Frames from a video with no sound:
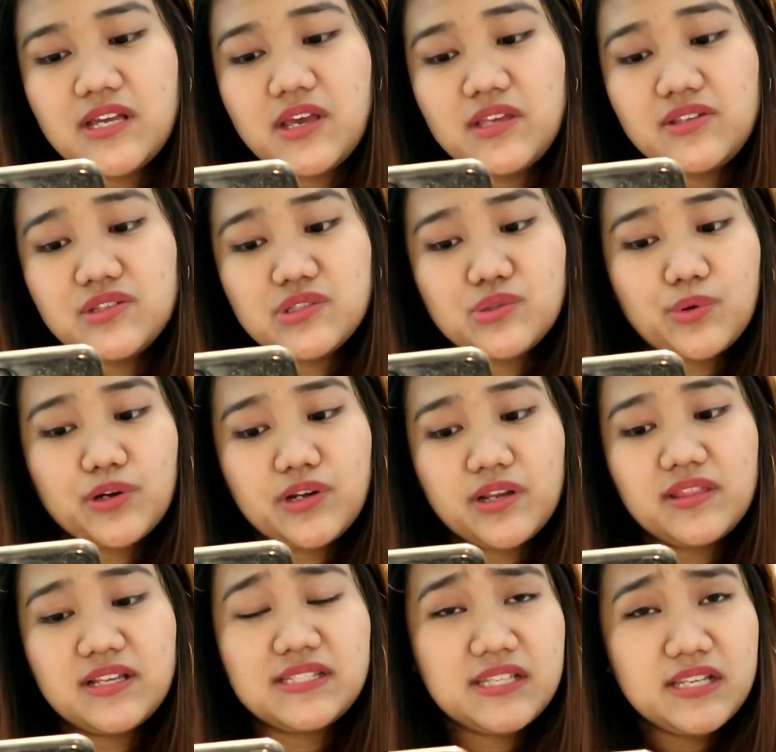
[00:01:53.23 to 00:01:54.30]
I just
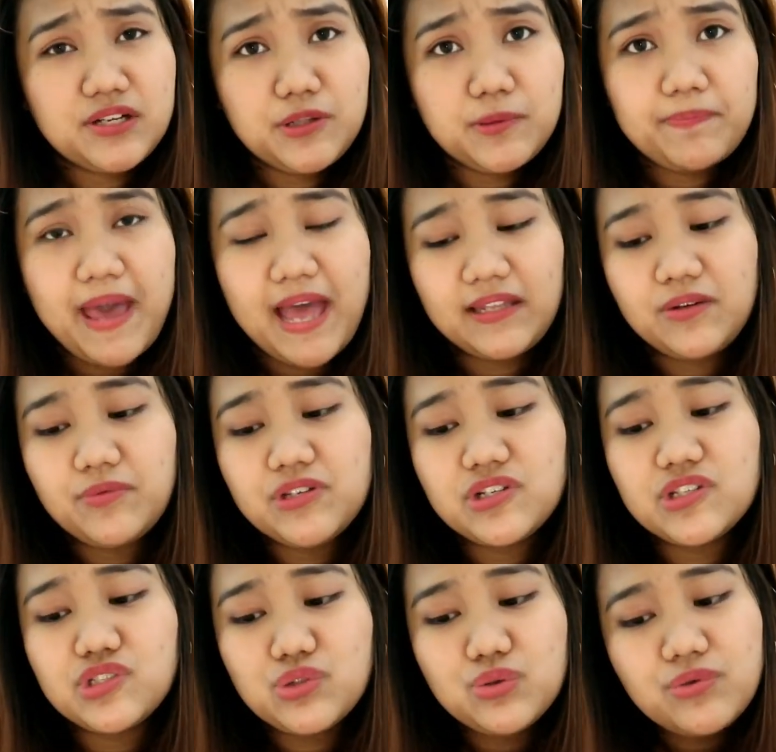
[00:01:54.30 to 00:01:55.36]
ordered the single patty,
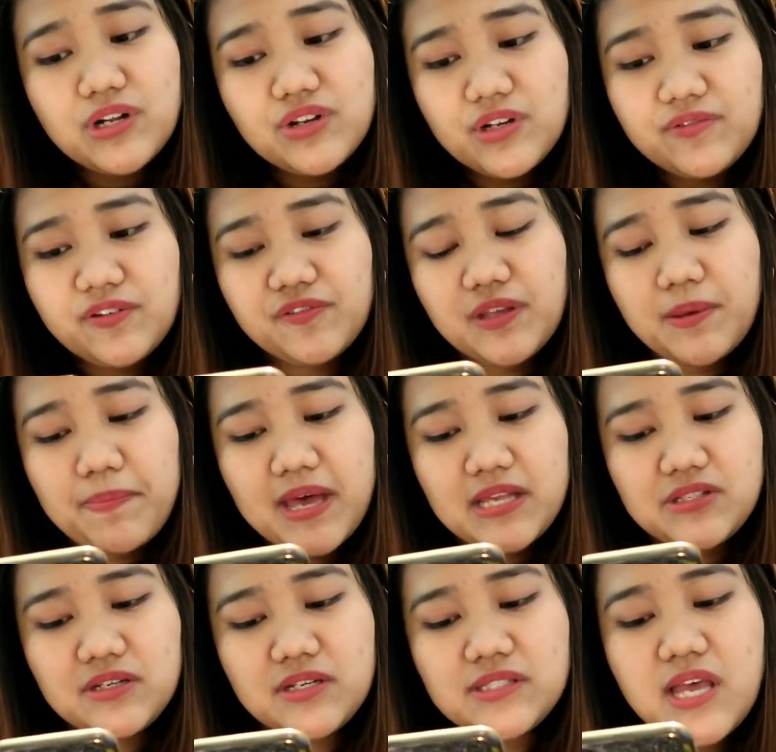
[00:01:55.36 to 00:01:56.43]
which is two hundred fifty
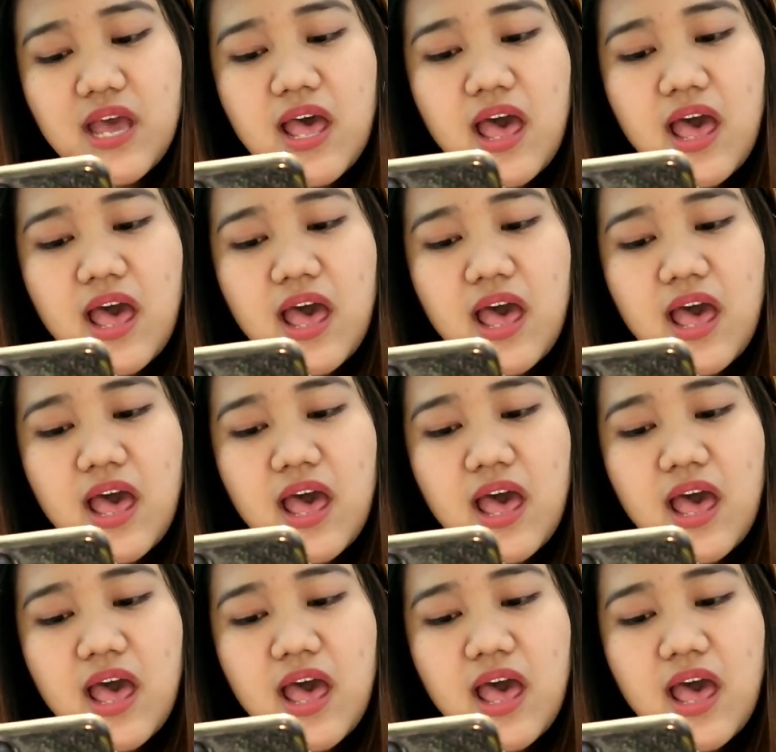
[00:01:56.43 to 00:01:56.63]
pesos.